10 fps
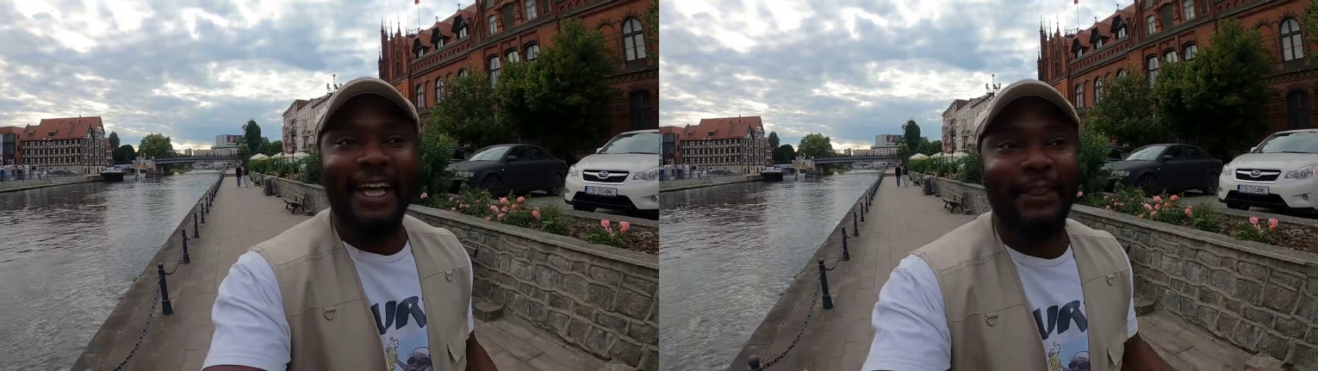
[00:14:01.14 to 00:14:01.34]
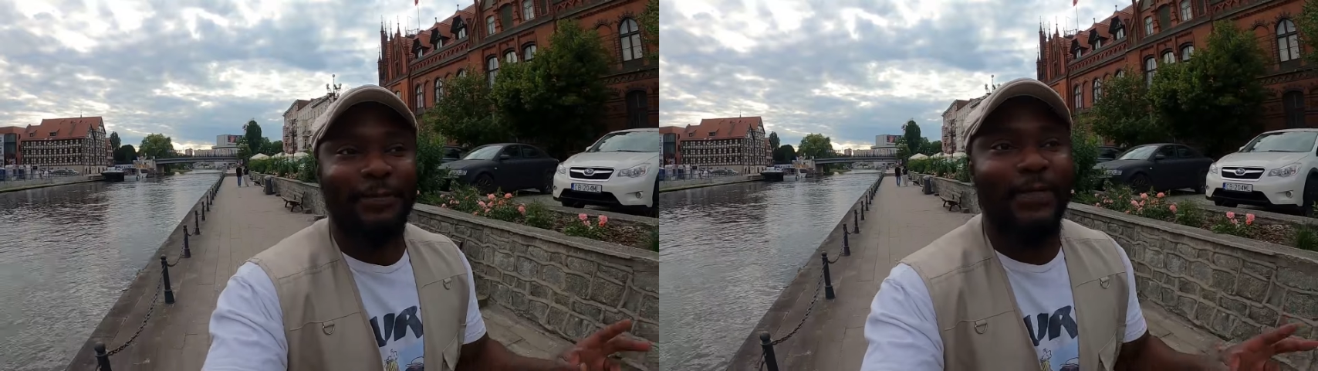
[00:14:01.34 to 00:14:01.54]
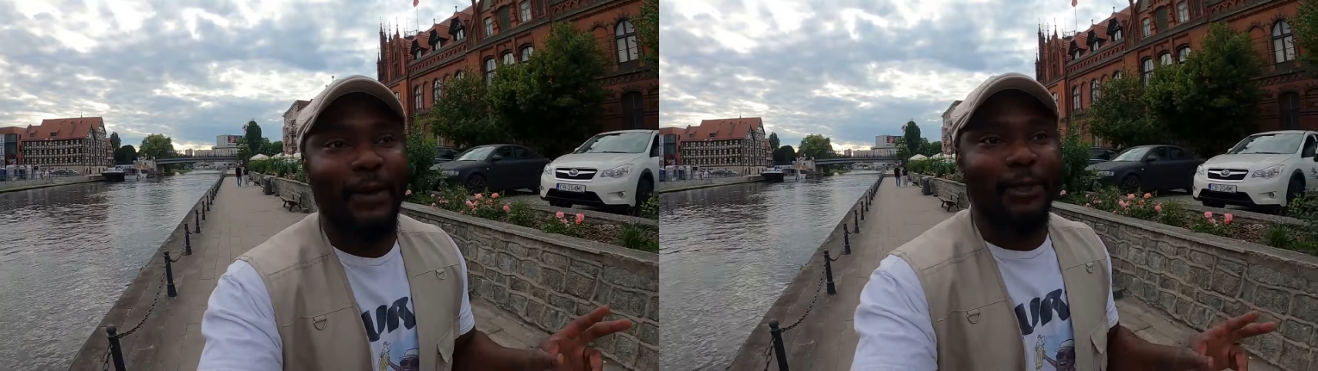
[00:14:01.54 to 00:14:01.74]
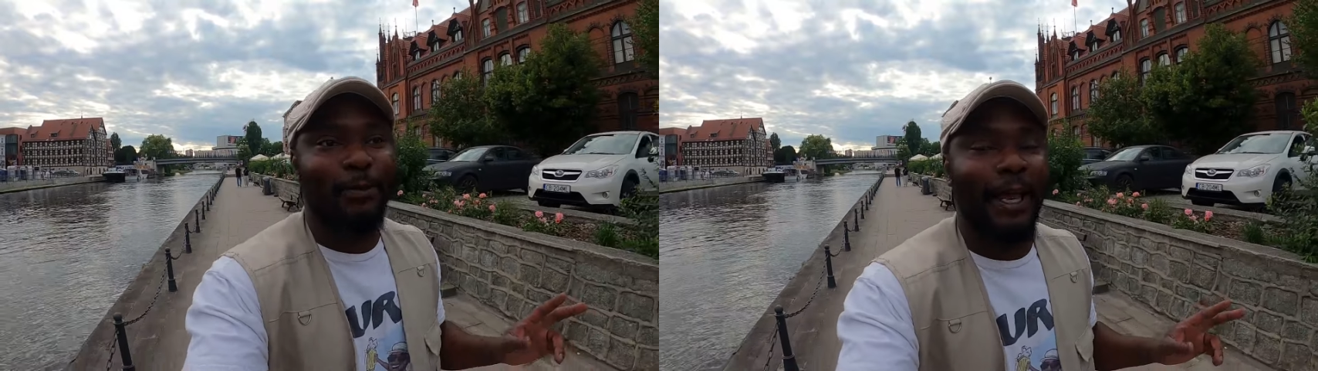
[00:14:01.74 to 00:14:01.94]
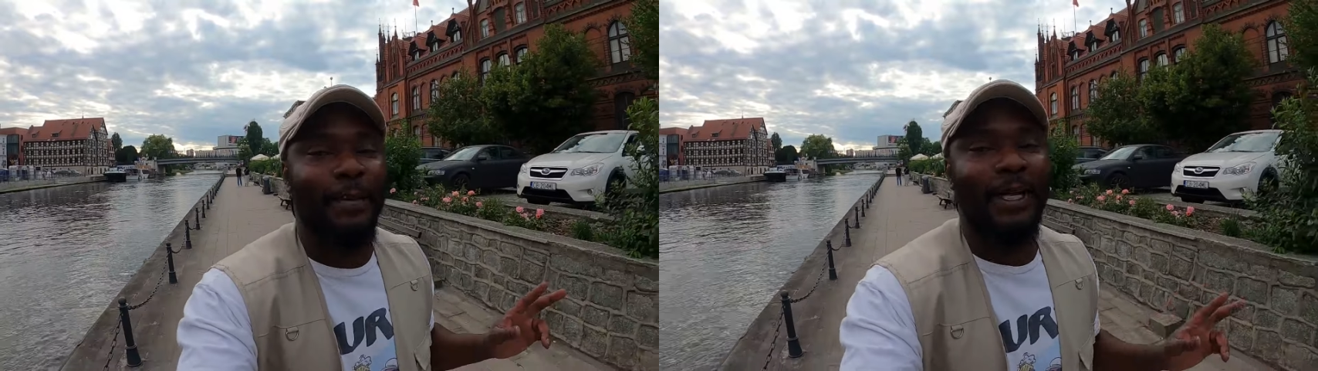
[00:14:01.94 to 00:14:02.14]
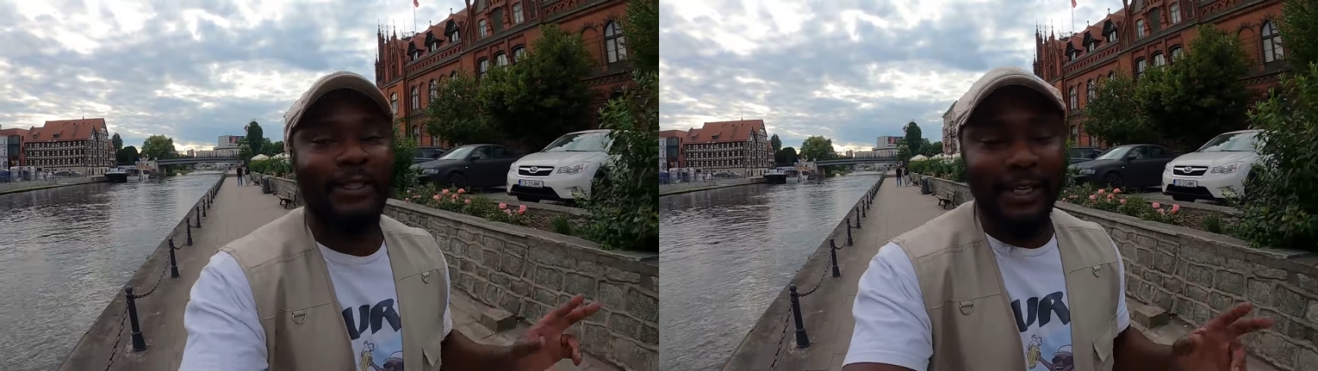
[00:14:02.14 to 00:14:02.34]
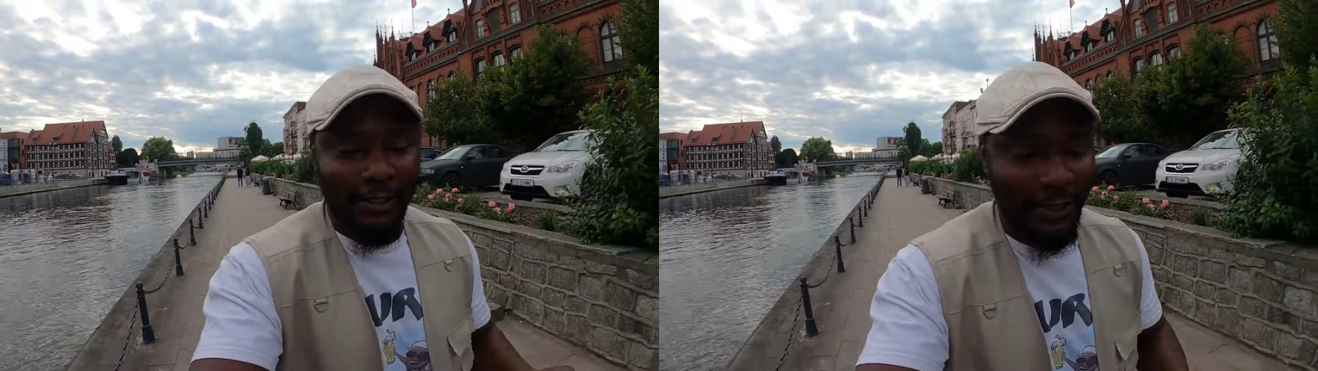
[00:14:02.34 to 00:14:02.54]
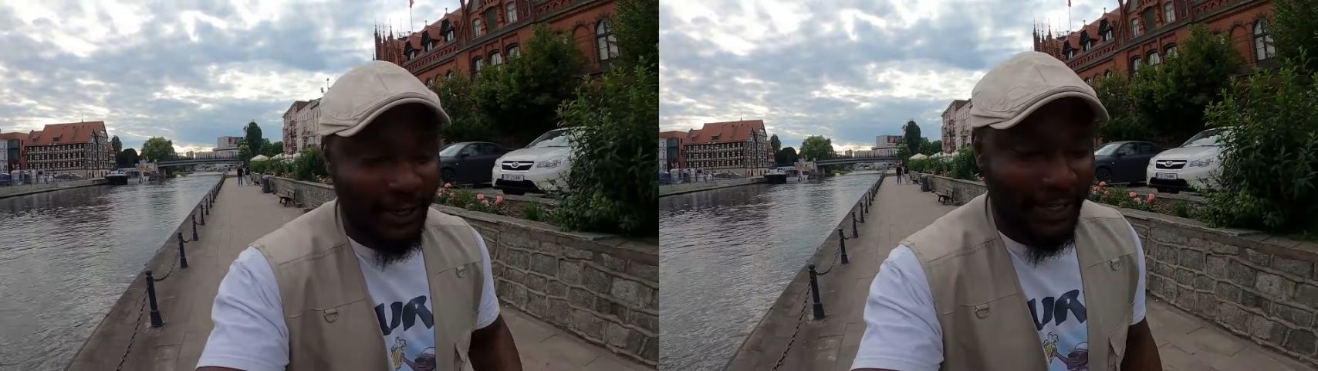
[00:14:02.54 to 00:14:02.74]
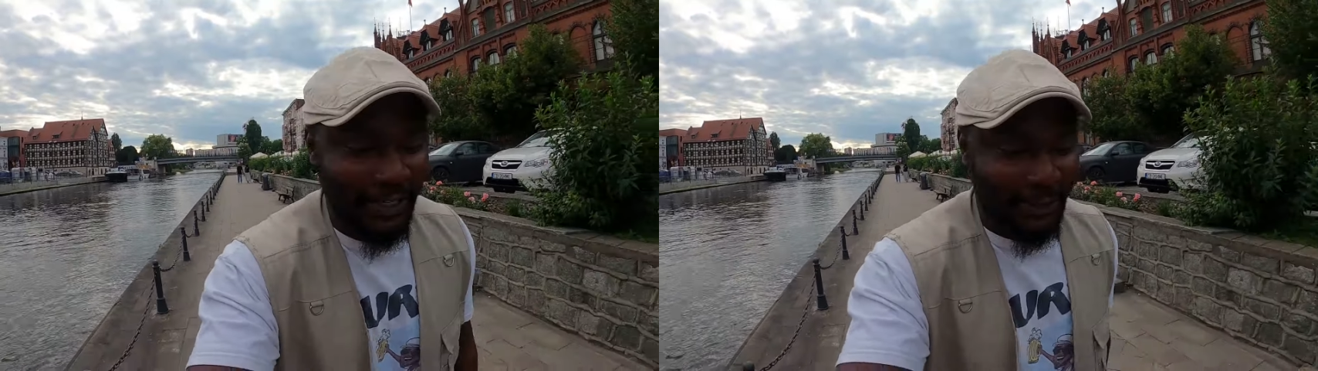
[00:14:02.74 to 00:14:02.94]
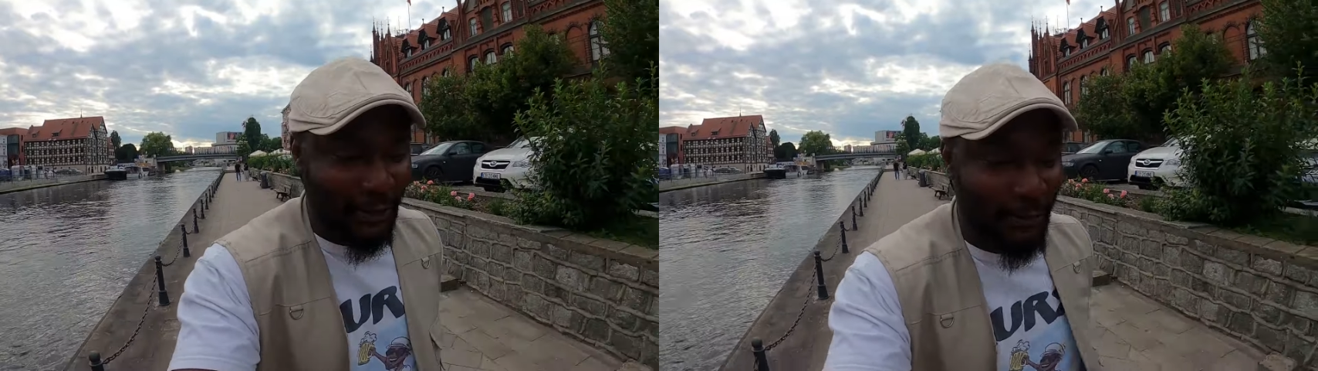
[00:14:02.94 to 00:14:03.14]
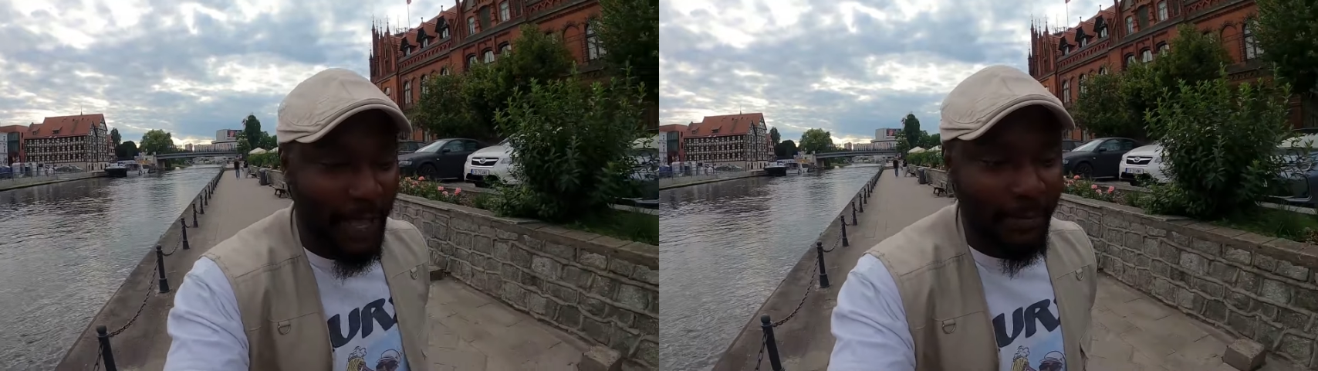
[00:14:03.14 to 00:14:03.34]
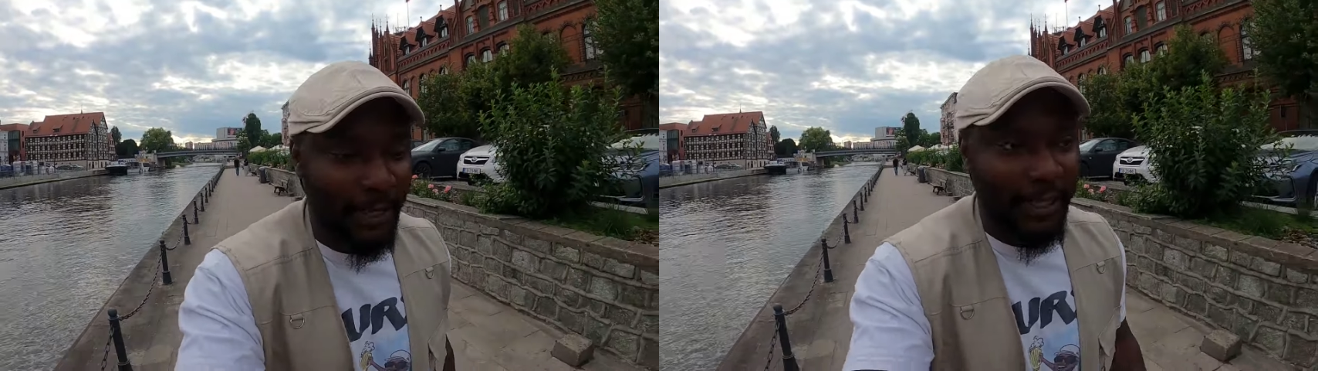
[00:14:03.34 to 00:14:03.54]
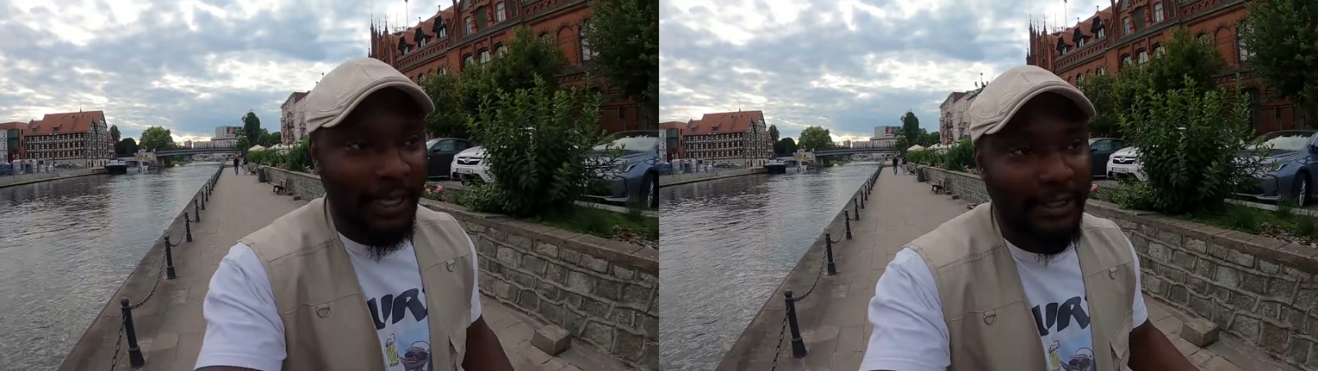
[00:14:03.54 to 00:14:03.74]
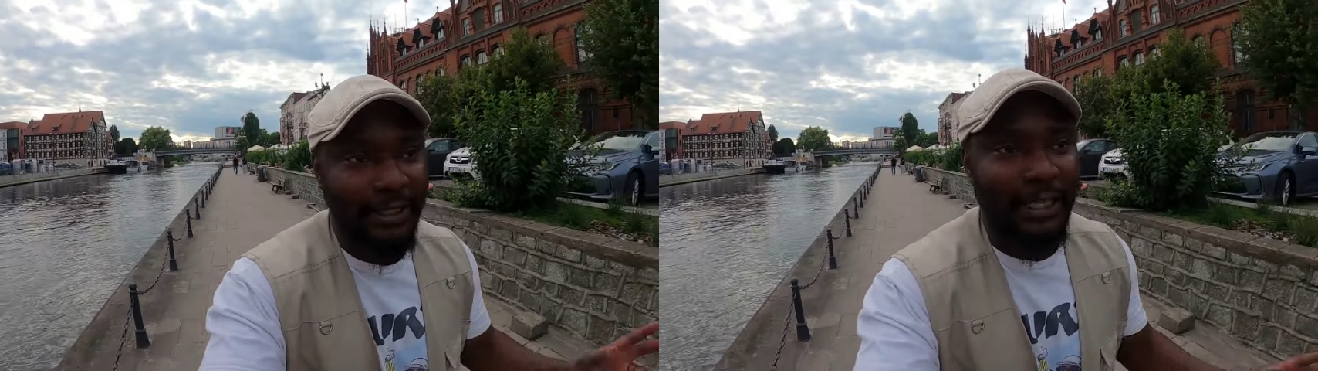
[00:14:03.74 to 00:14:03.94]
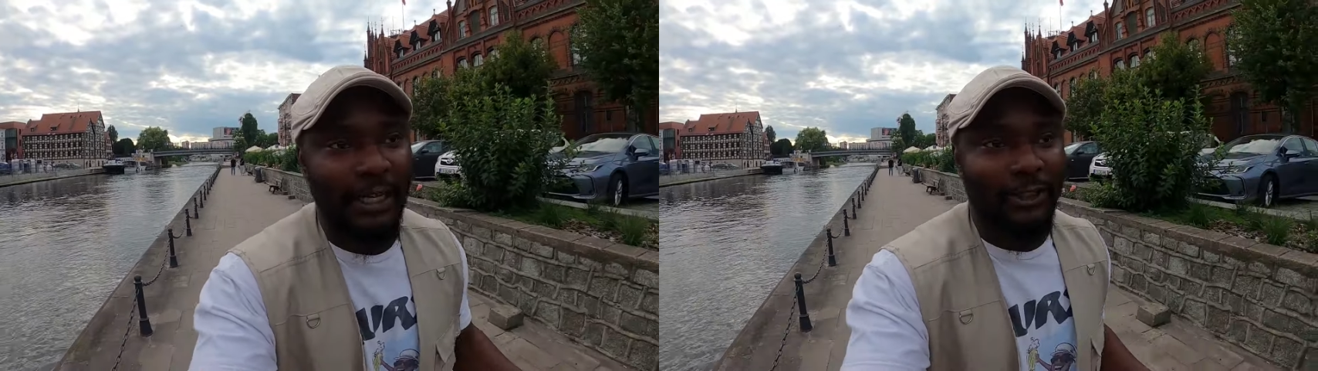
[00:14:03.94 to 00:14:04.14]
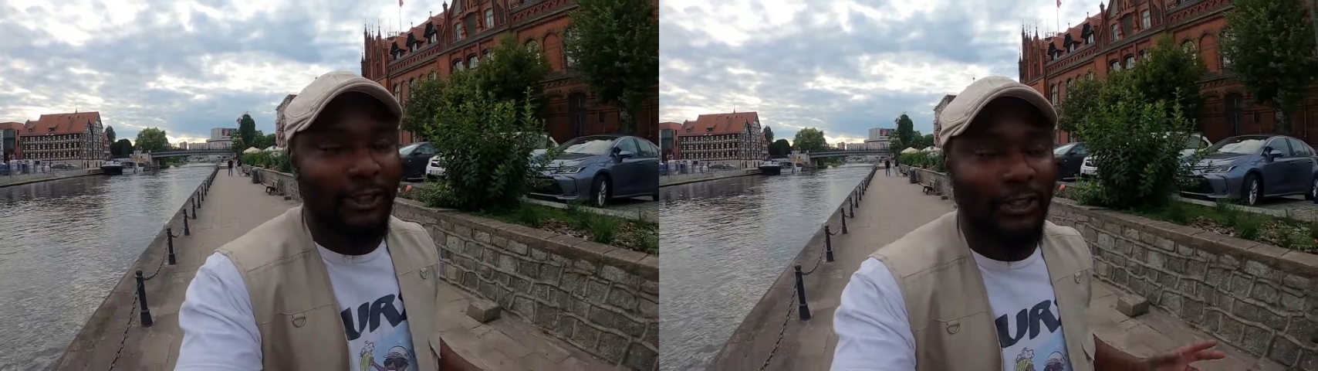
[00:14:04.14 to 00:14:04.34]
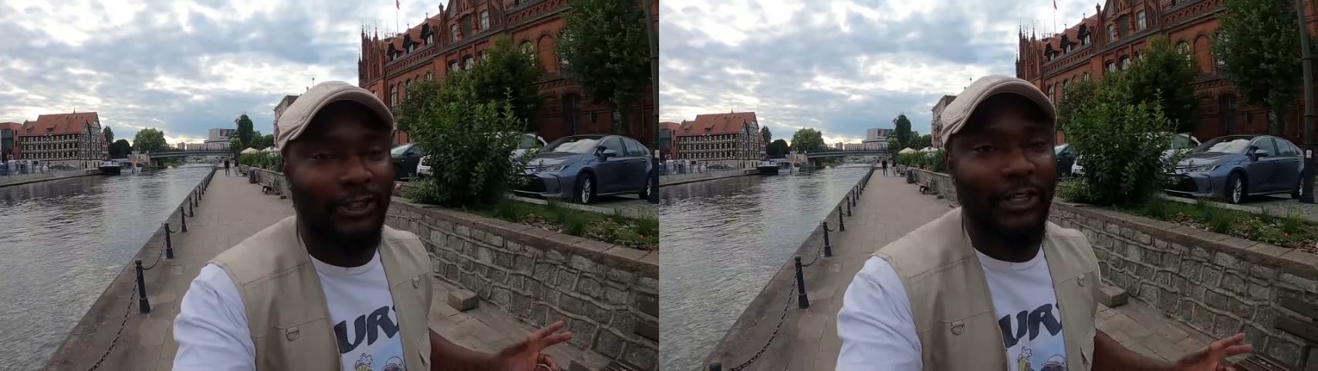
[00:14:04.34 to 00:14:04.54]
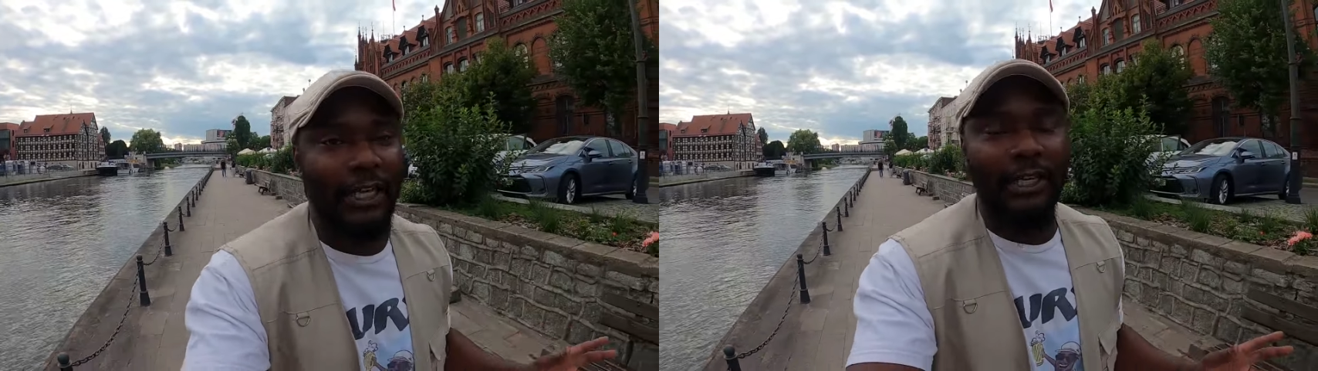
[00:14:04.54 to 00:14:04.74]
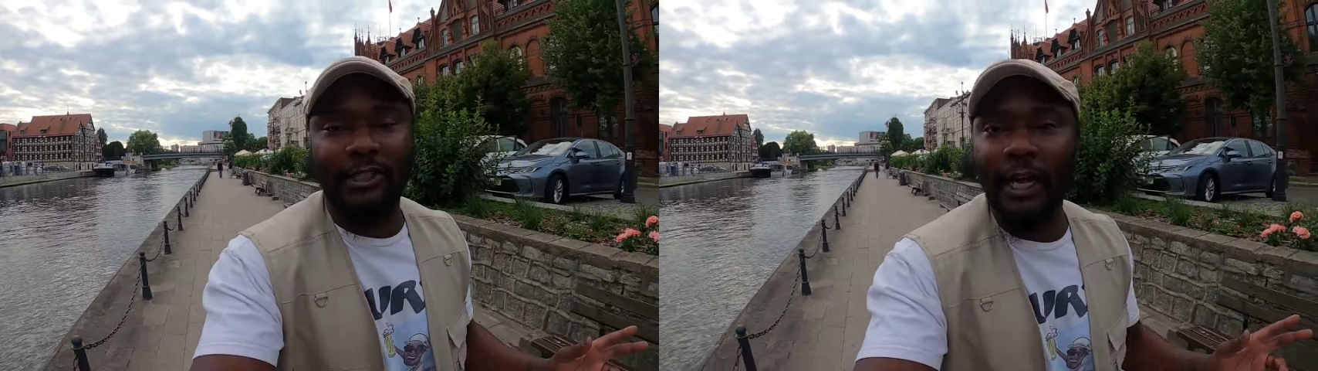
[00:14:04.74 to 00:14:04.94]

And they was playing my TikTok. So maybe they did that just to see.